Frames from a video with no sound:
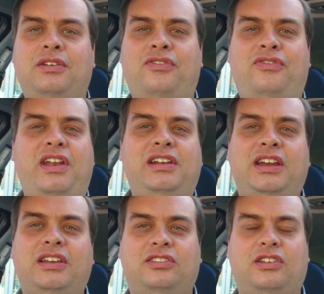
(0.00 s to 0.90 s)

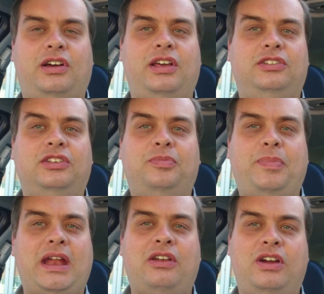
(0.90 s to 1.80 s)
thinly disguised as
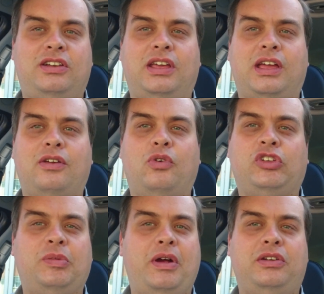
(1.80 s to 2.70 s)
penetrating
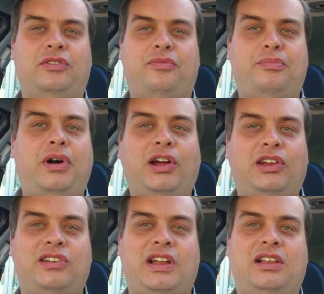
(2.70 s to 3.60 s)
automotive
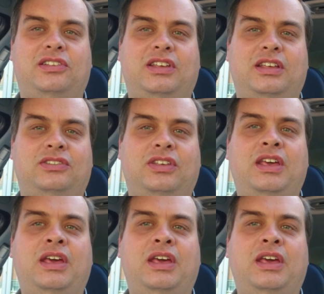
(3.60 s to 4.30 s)
market analysis,